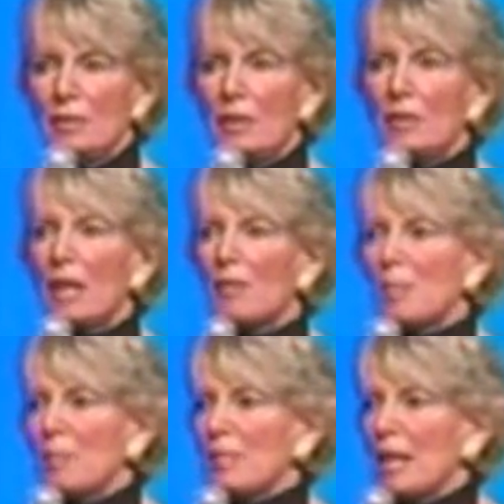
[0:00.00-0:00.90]
A lot of
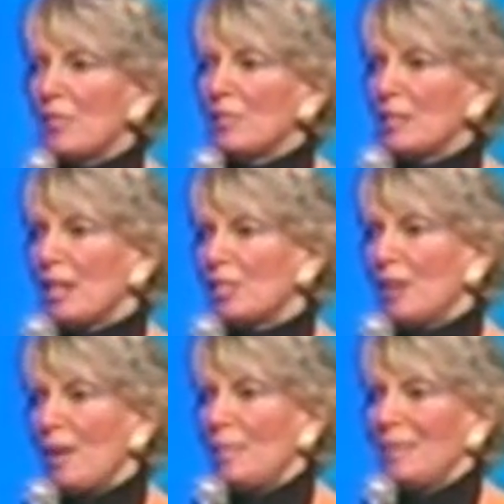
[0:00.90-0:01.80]
ups and downs in that
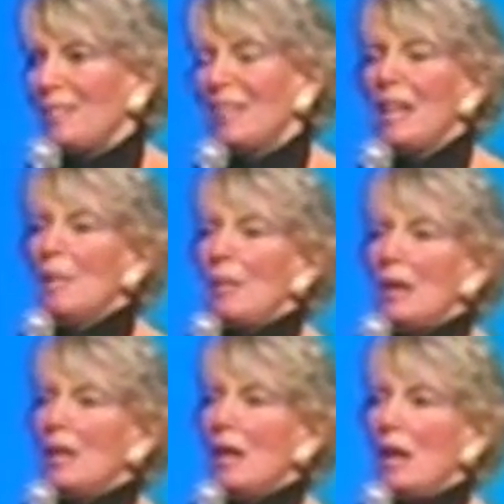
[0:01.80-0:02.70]
job.
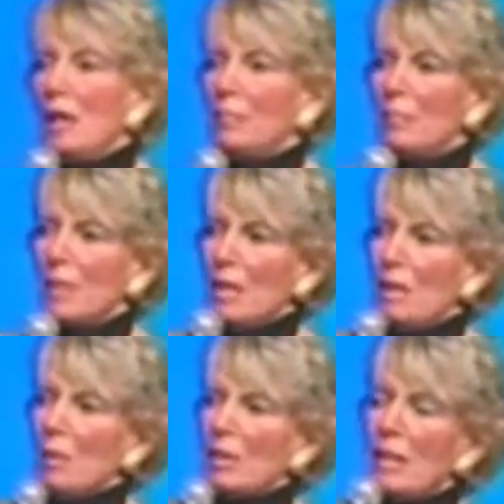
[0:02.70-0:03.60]
But
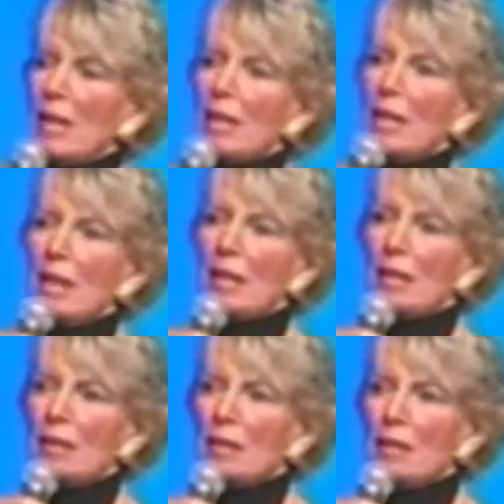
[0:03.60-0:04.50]
one day
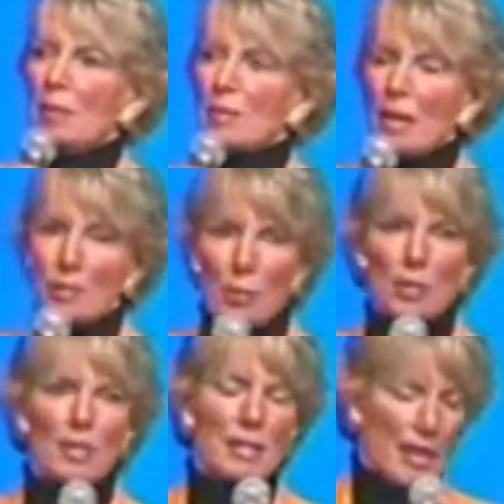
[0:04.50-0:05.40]
he was on a
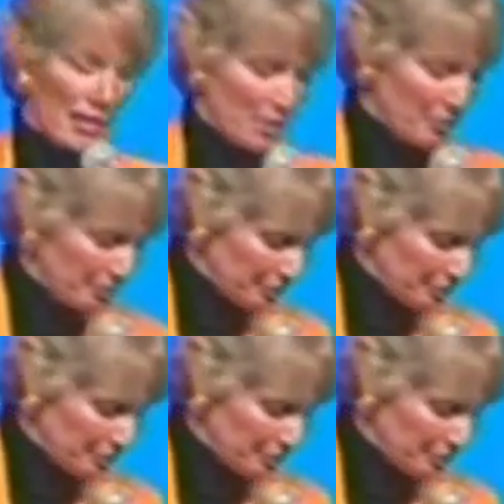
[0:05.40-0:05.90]
motorcycle.